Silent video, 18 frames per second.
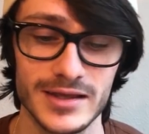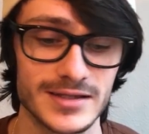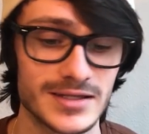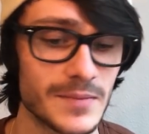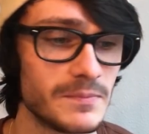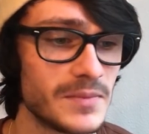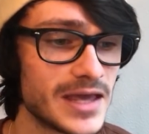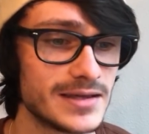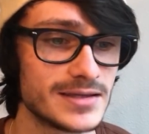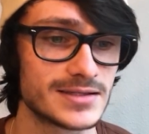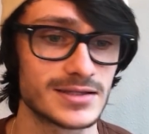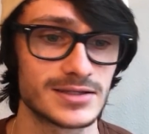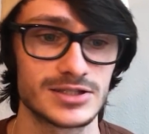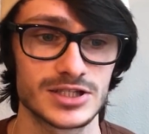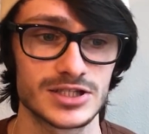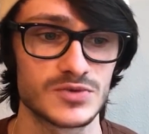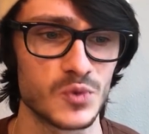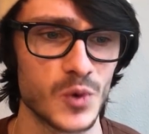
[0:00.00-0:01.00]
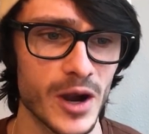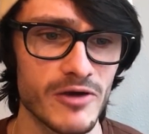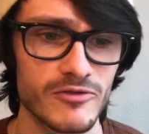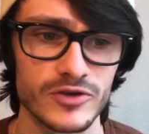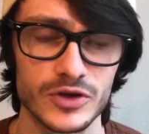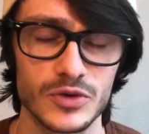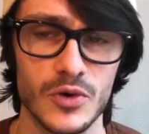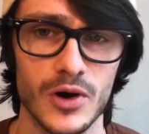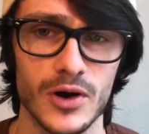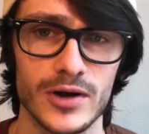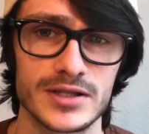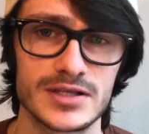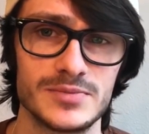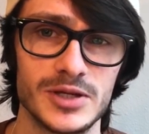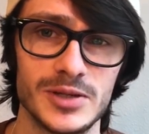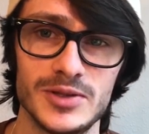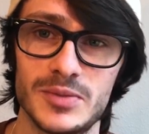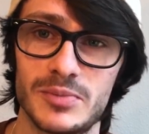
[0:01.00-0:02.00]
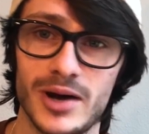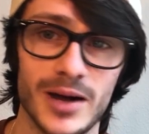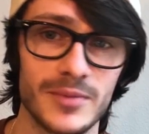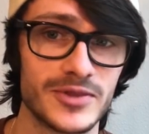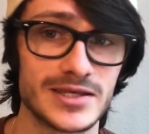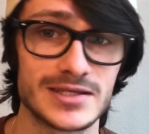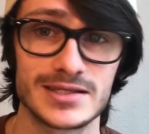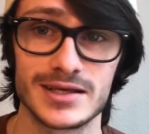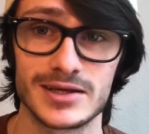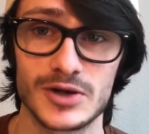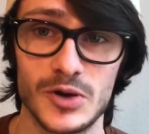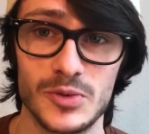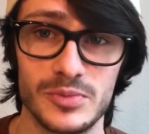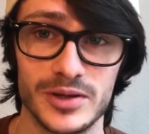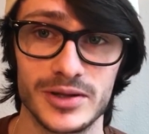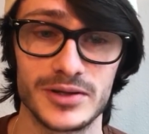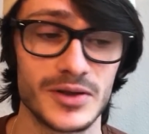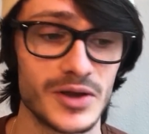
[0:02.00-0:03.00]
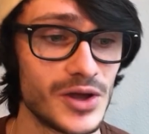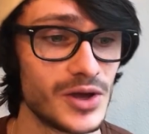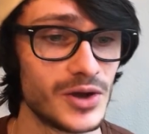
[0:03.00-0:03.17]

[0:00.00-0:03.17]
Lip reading: It's amazing just wherever you are to be able to pop this thing open.